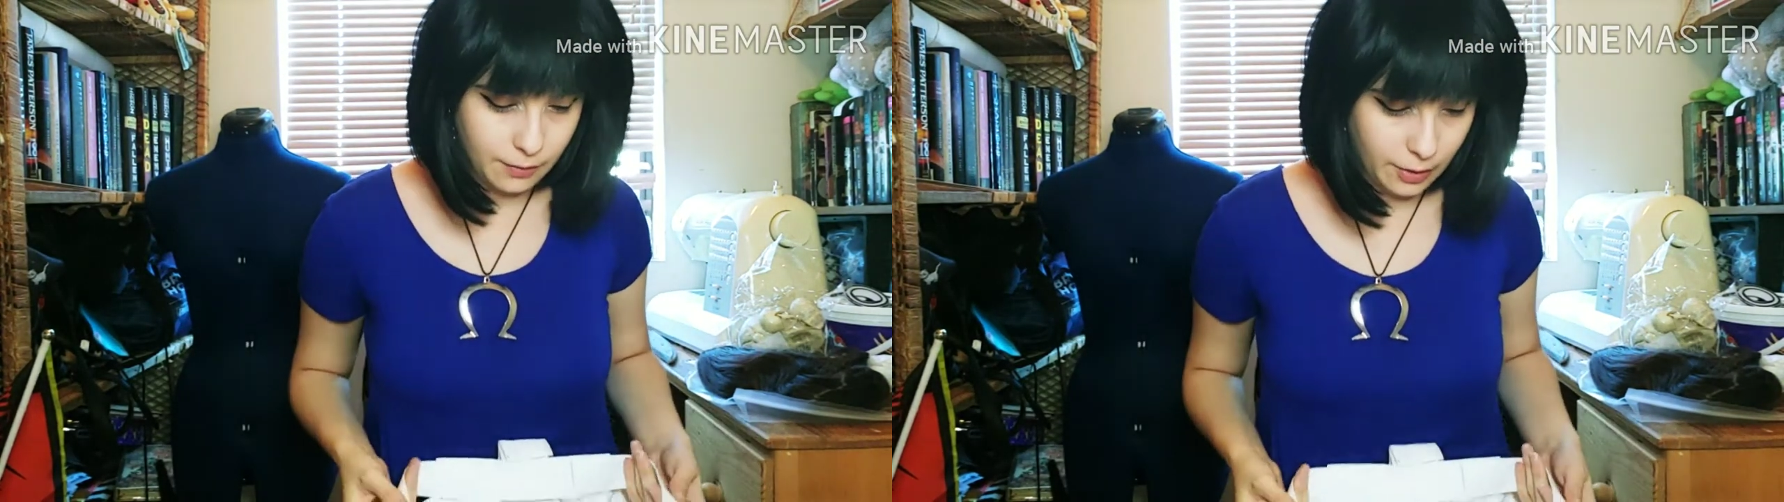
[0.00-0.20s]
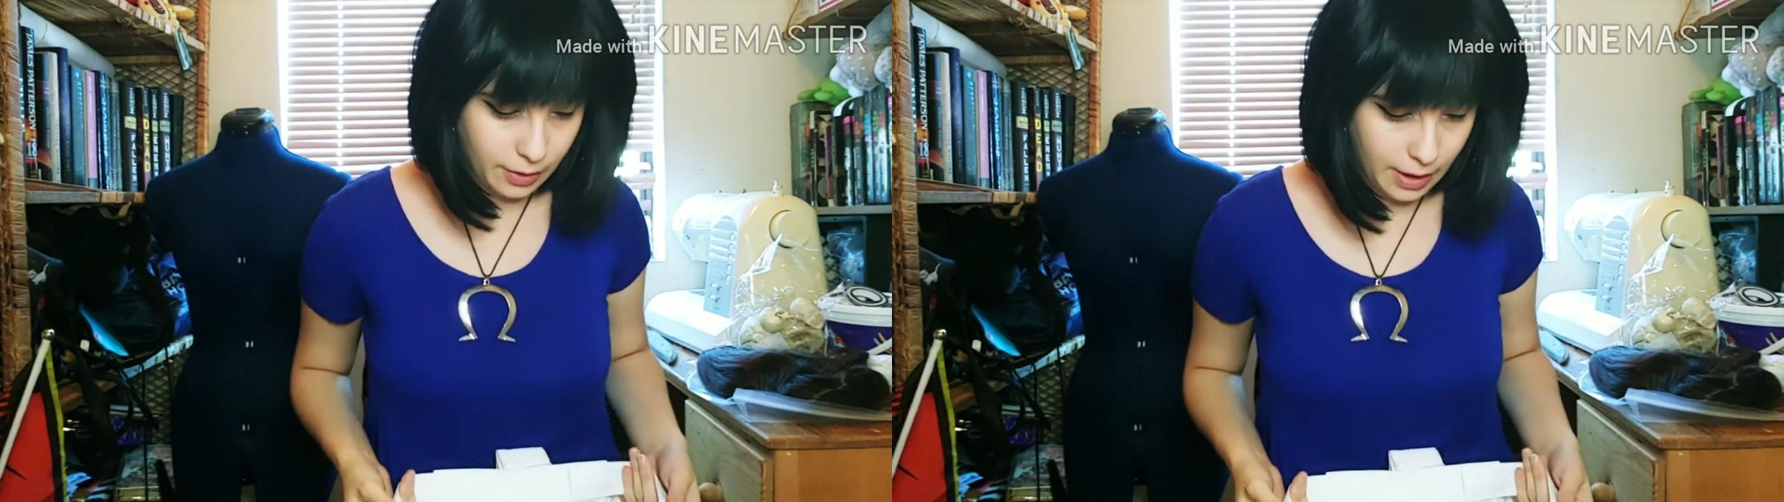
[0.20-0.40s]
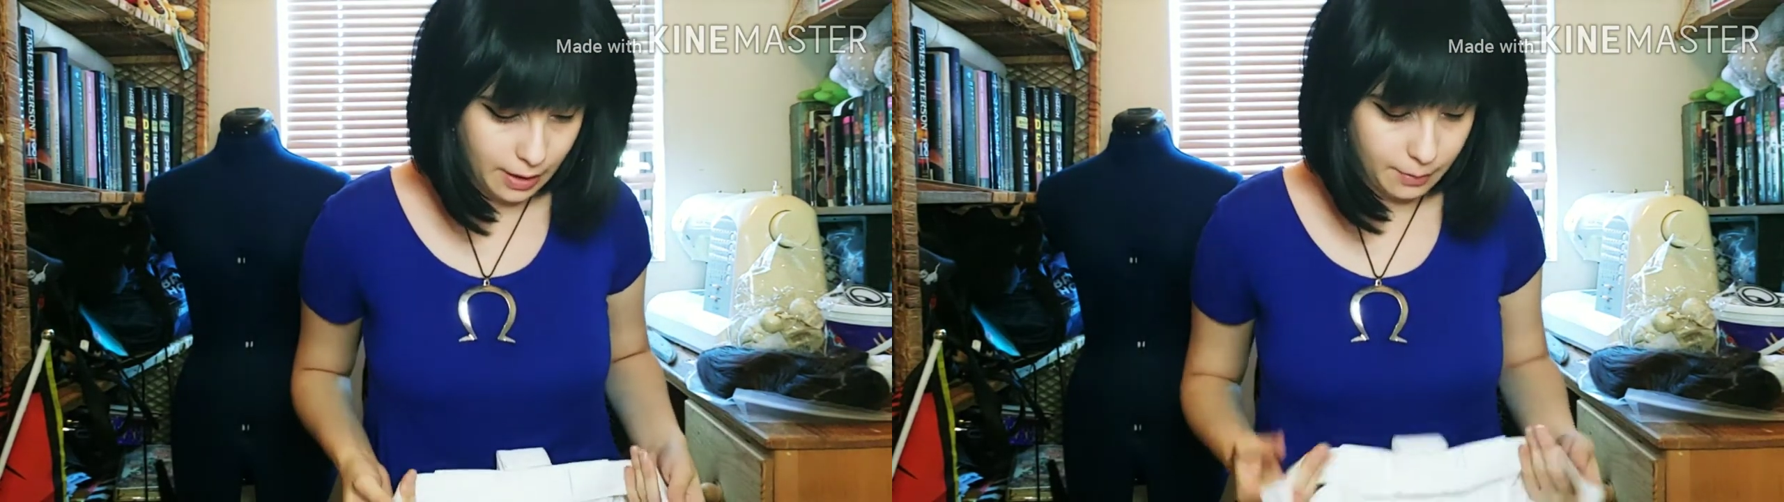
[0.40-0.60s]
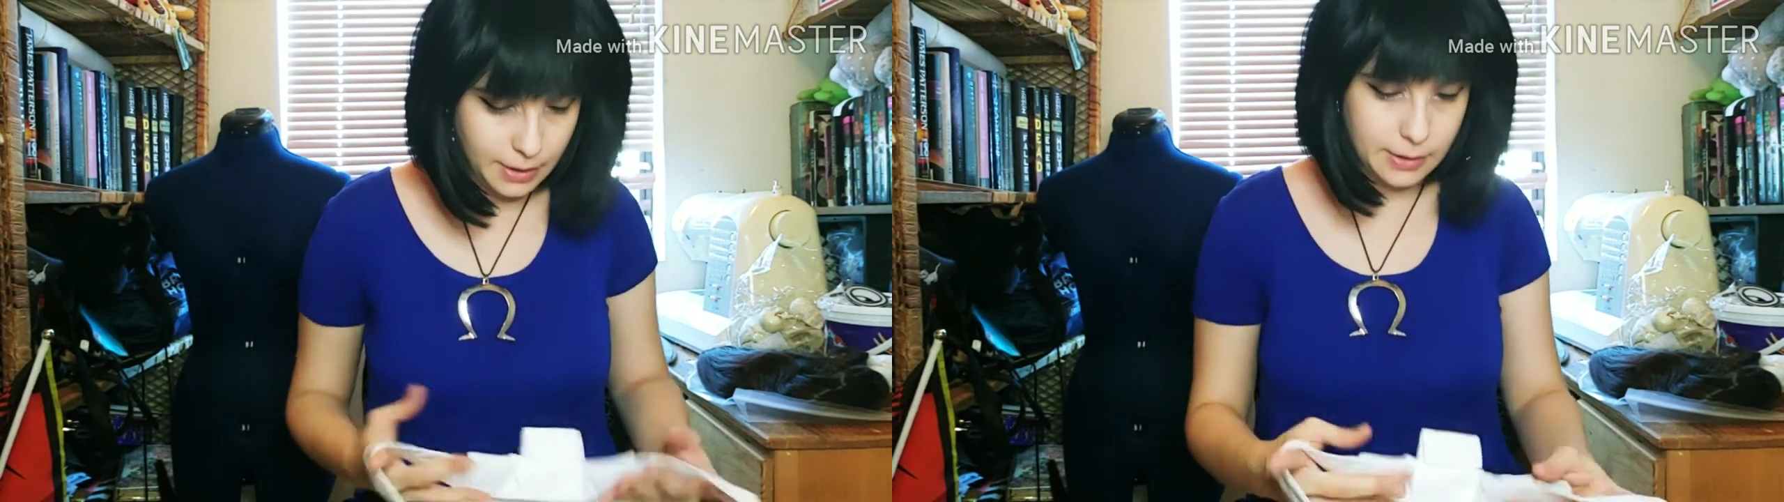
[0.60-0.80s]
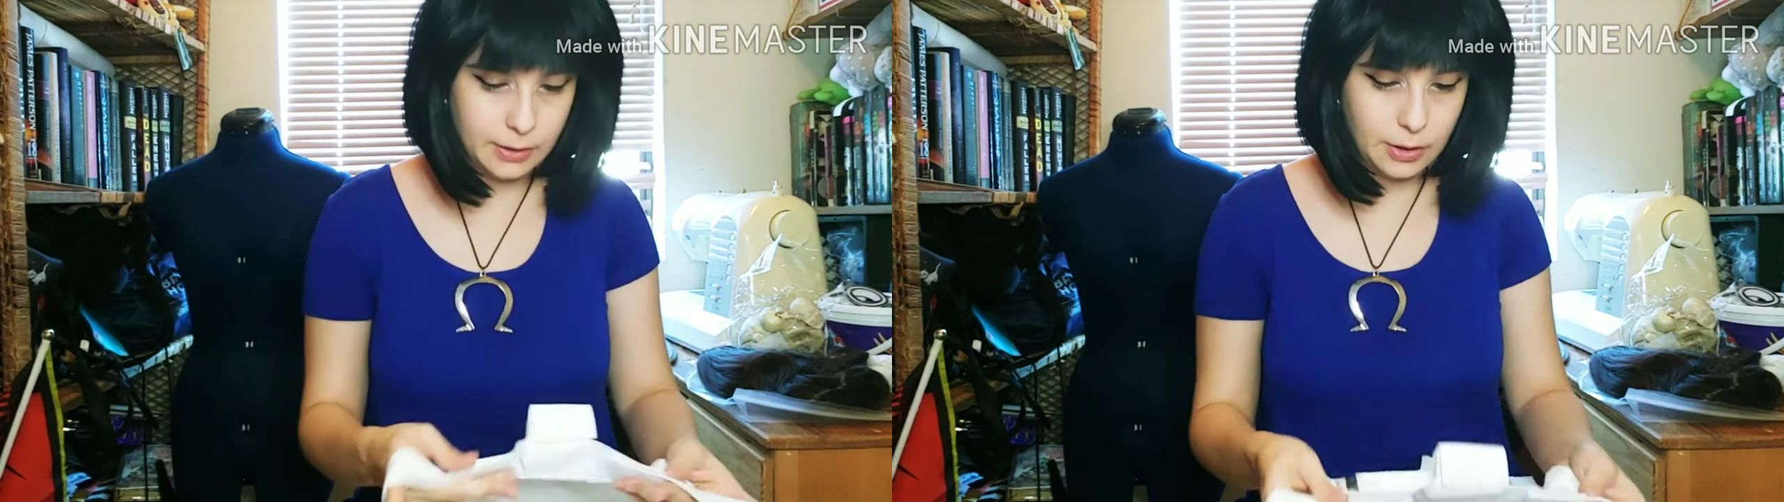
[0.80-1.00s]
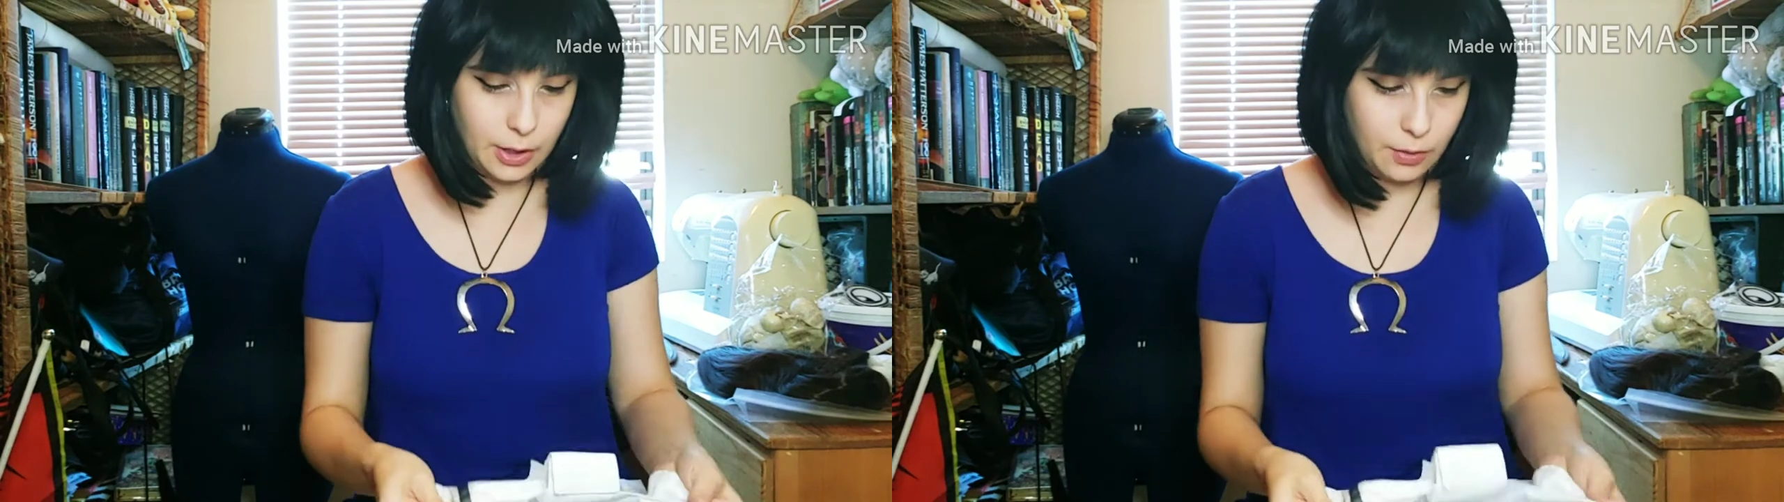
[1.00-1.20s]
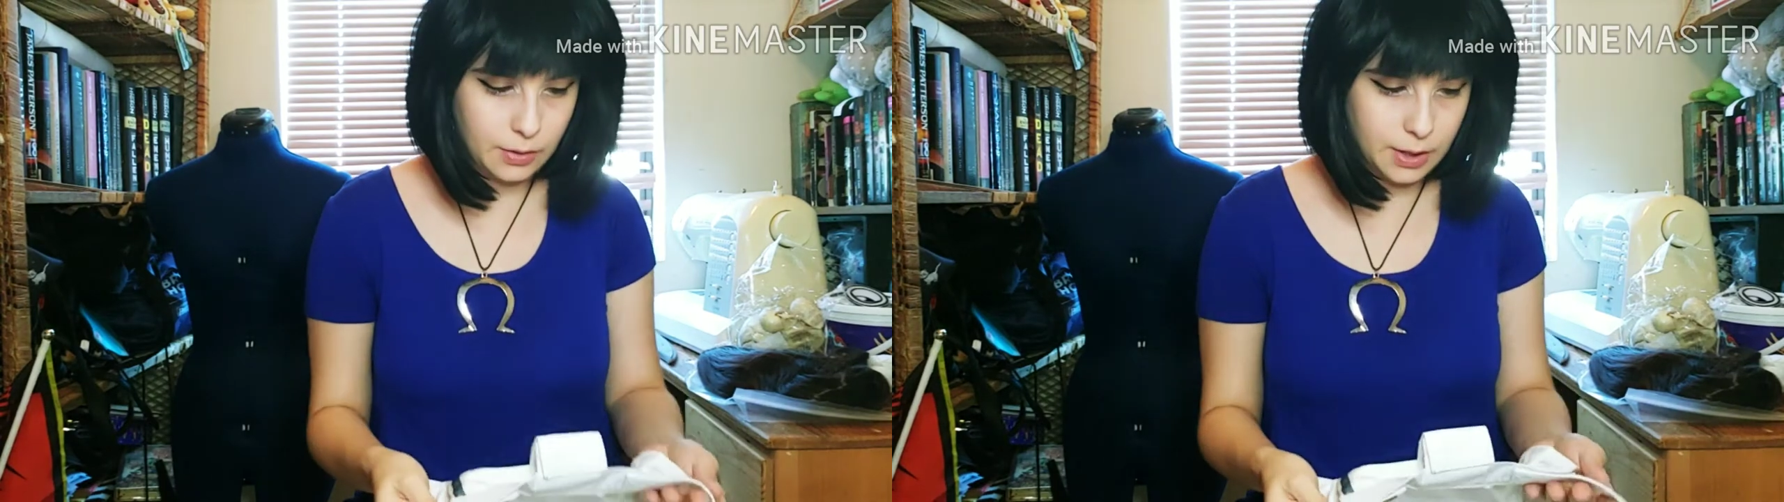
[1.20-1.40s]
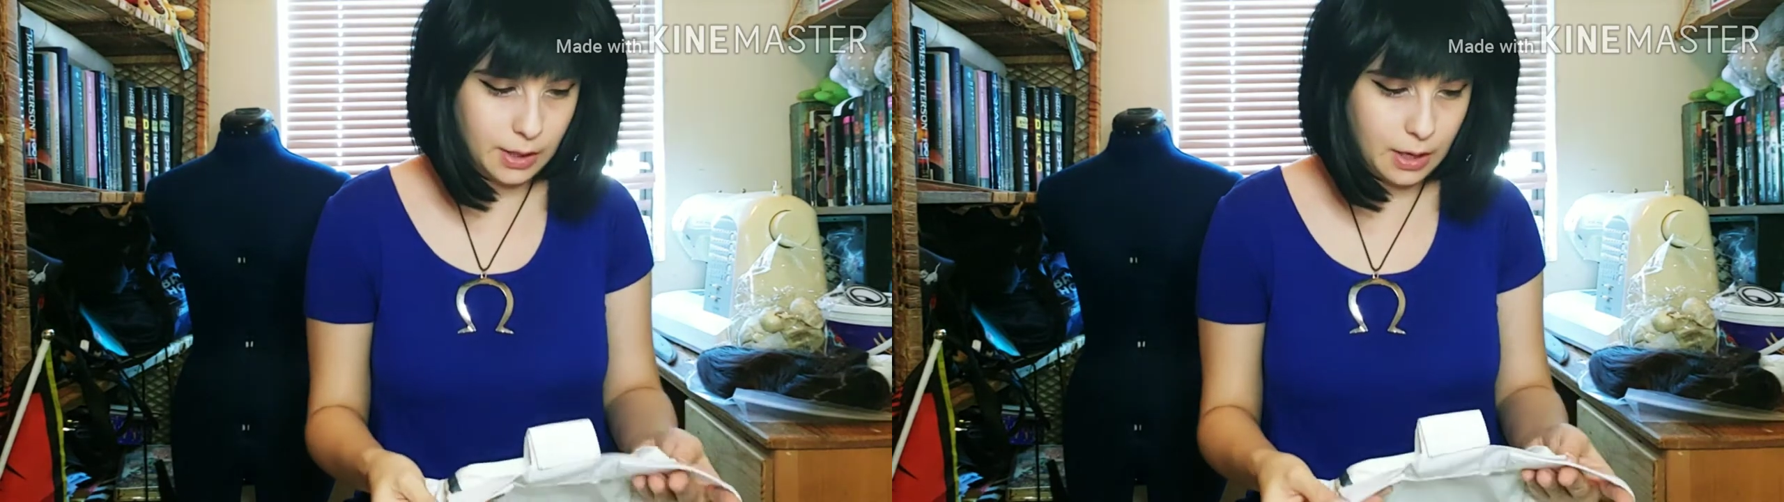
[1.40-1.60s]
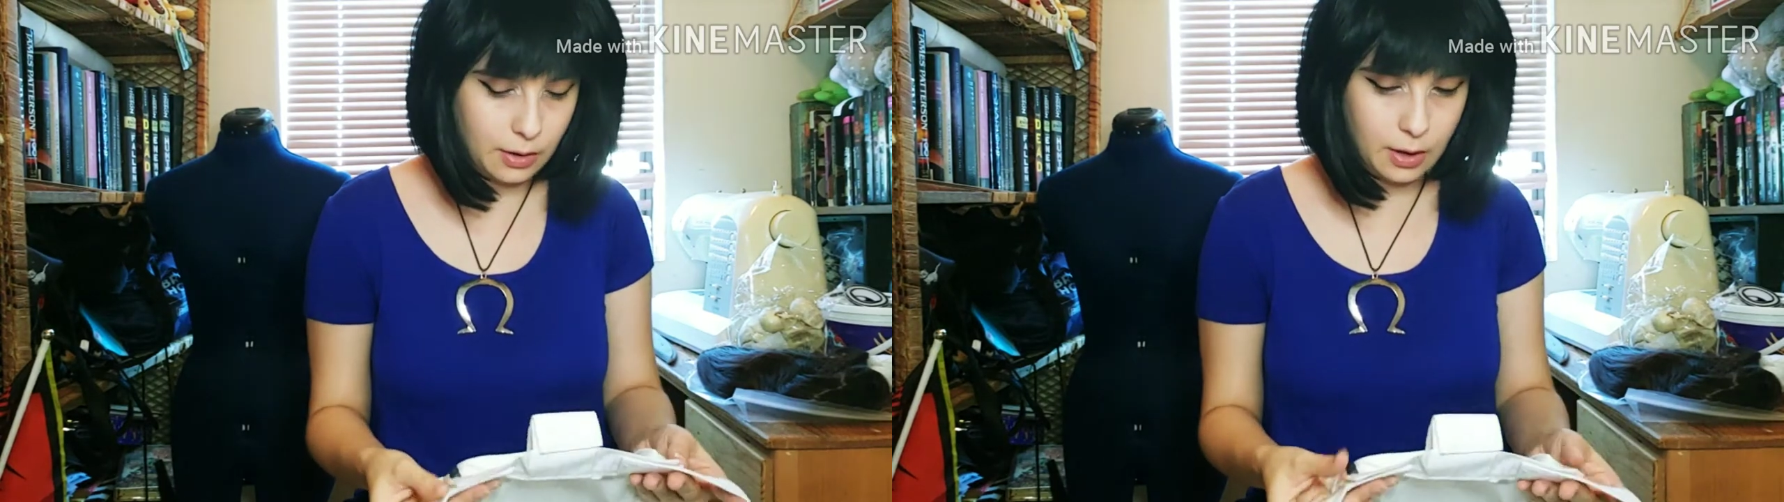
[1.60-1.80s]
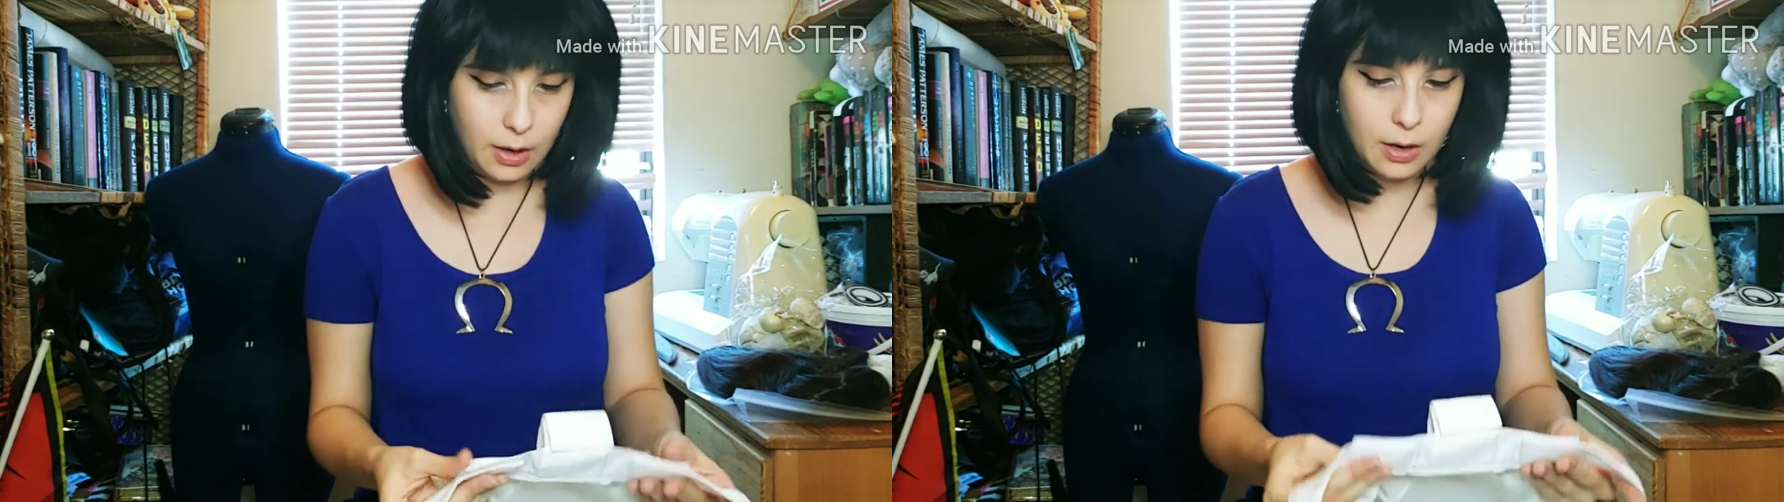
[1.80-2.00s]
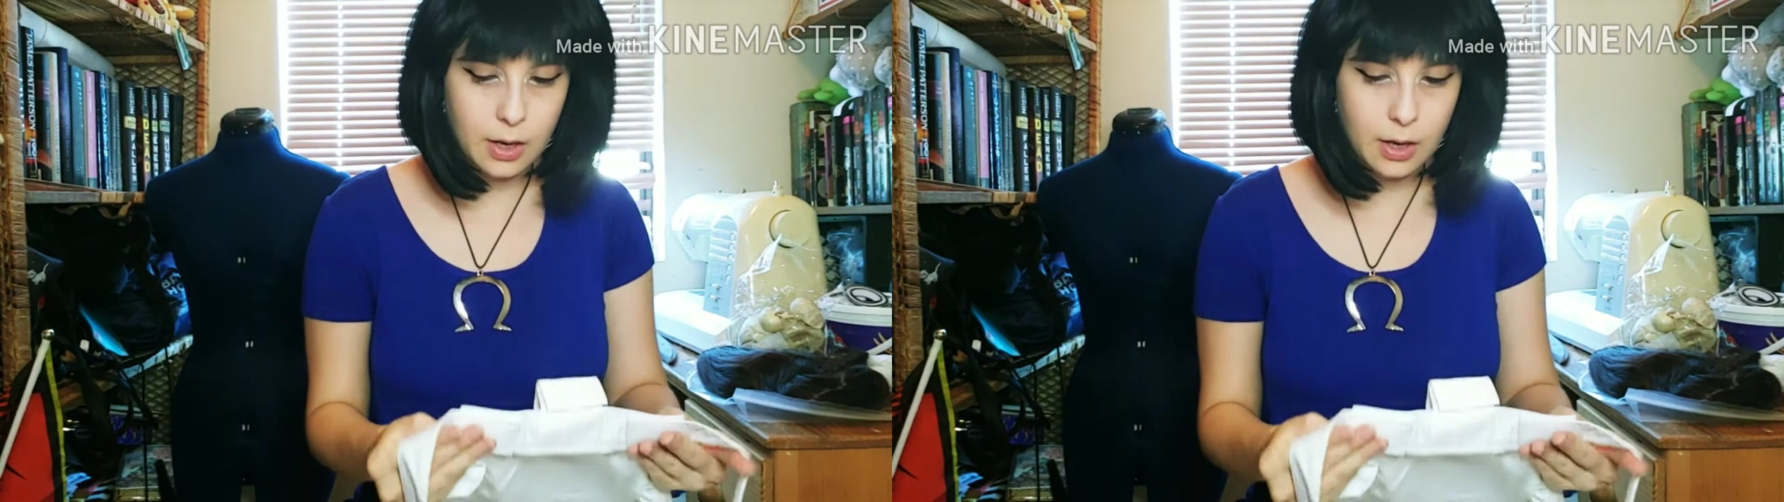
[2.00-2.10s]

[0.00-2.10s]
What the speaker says: figure out how pieces go together.